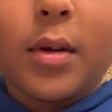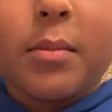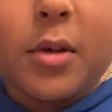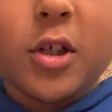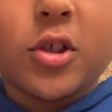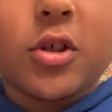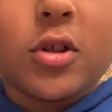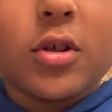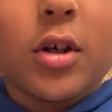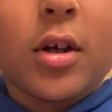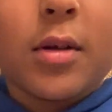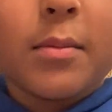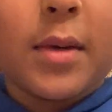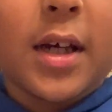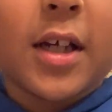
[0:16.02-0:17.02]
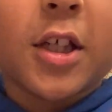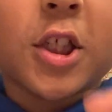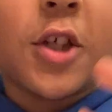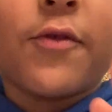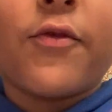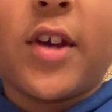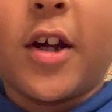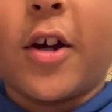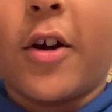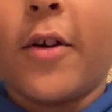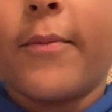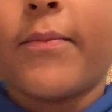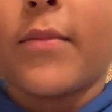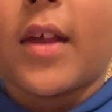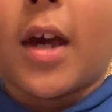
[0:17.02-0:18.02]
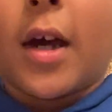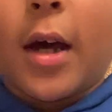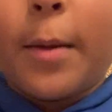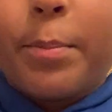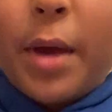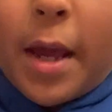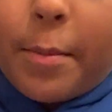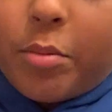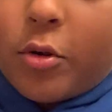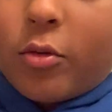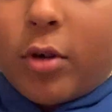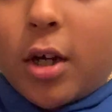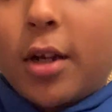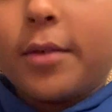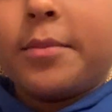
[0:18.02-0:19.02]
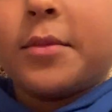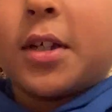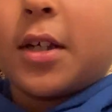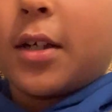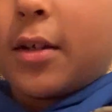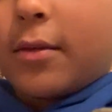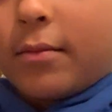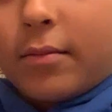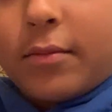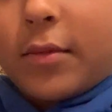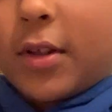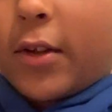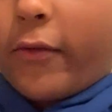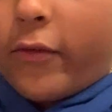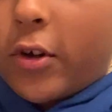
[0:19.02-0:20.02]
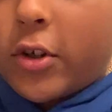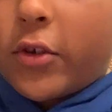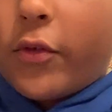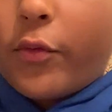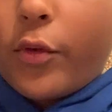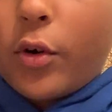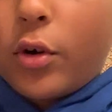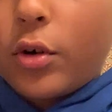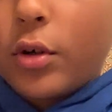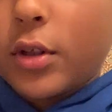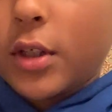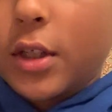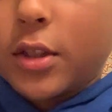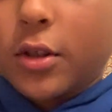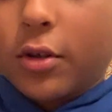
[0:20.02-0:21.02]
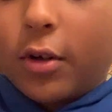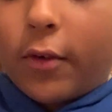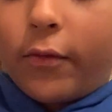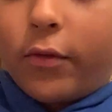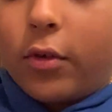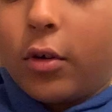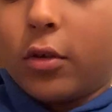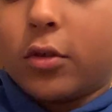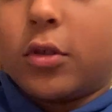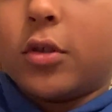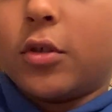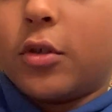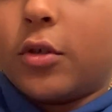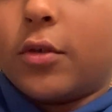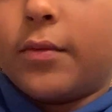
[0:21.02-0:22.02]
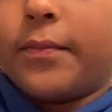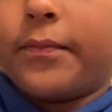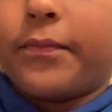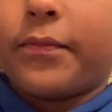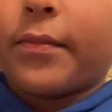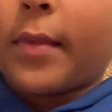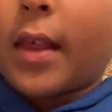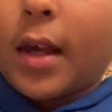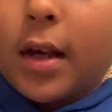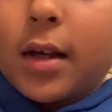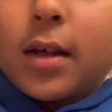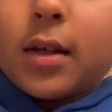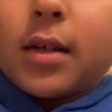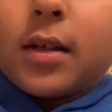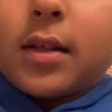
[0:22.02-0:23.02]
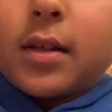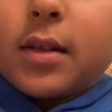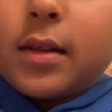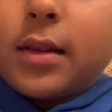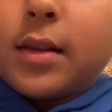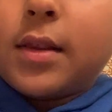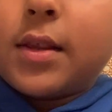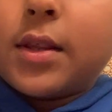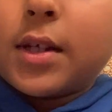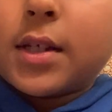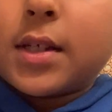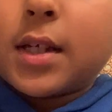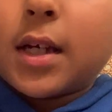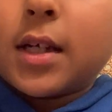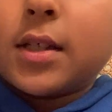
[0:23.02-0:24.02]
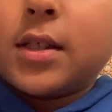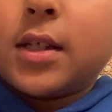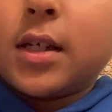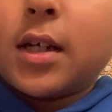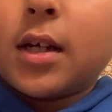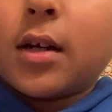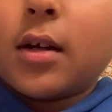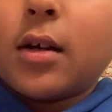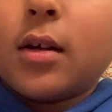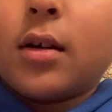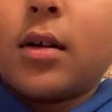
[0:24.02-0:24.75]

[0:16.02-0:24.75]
show you how to make a sphere, a paper one. And the first fold is you're gonna fold to this edge here